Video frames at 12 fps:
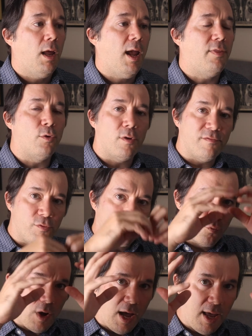And there are a
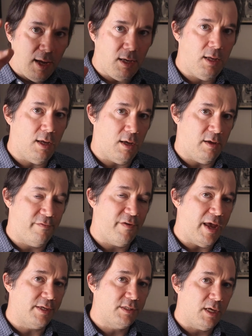variety of
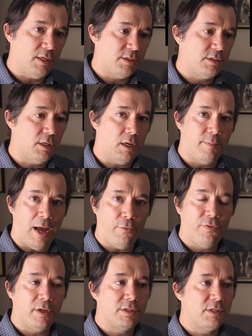essays
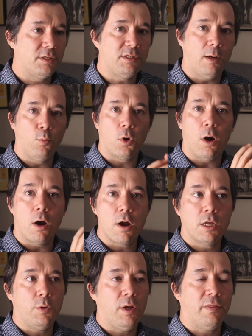about this. Some were
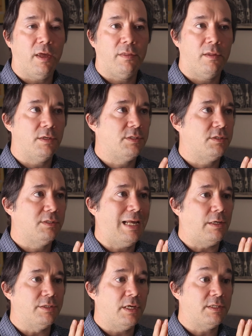arguing that this
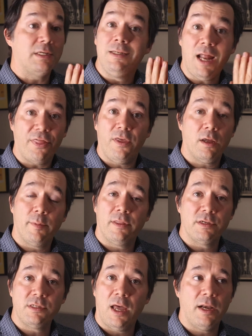tells us nothing about
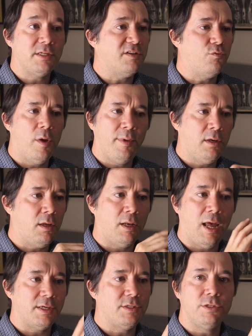the status of women. It
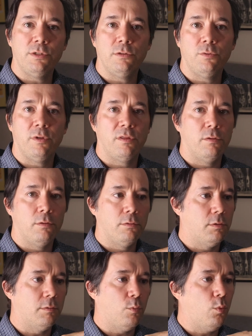has to do with
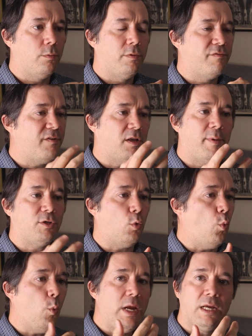the fundamental
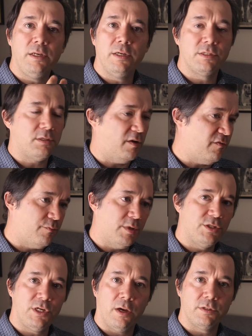weakness of
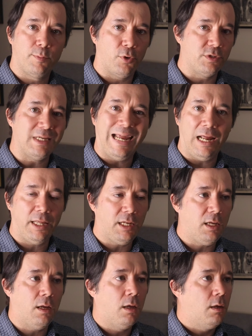Miss Zhao's
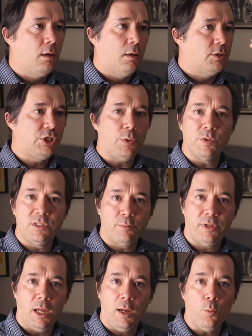personality. She was
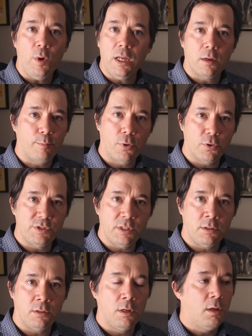simply a weak
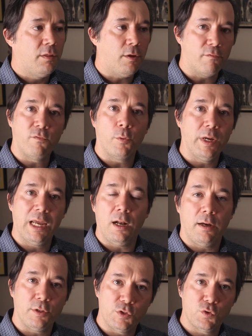person. Therefore, we
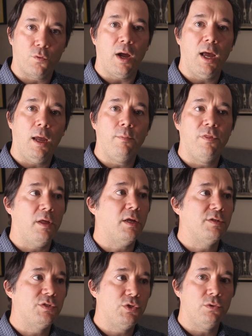cannot ascribe
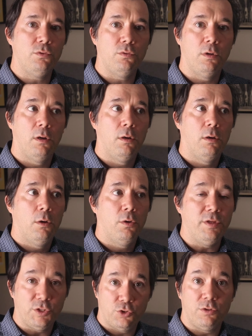things to
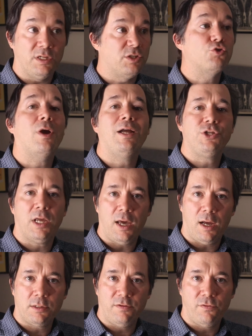this tragic
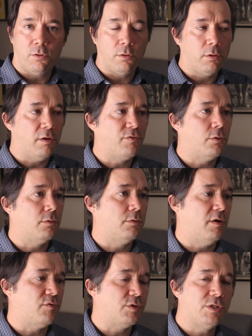act of
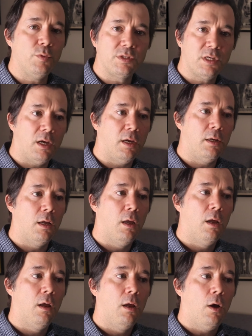her suicide.
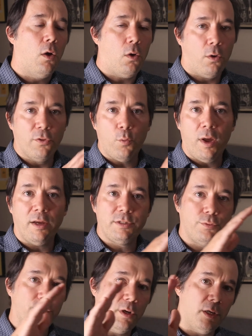All the way
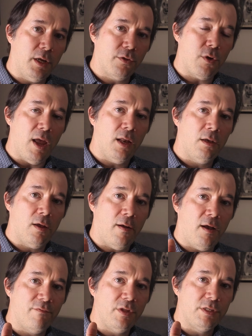to another end
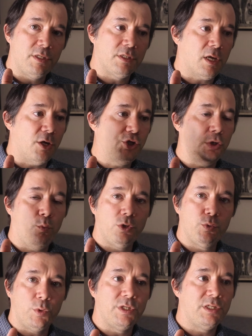of this discussion,
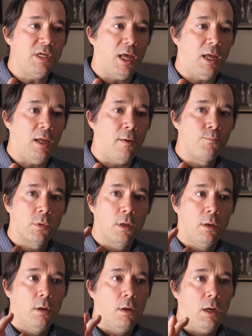which would say,
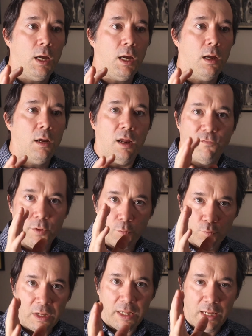if we
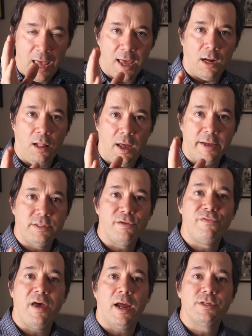really analyze the
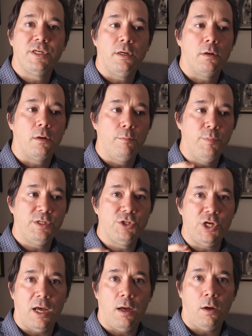facts here, Miss
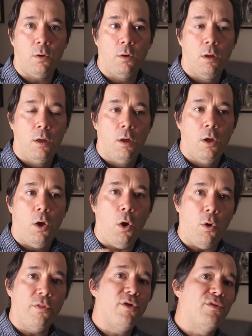Zhao,
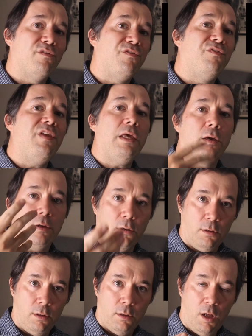although the
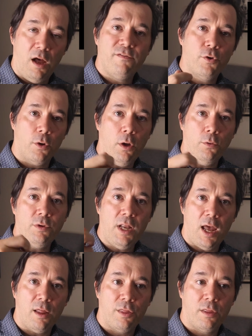vehicle of her own
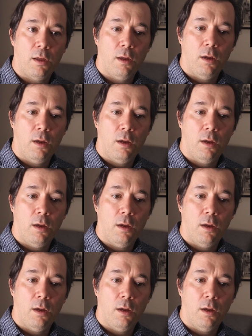death,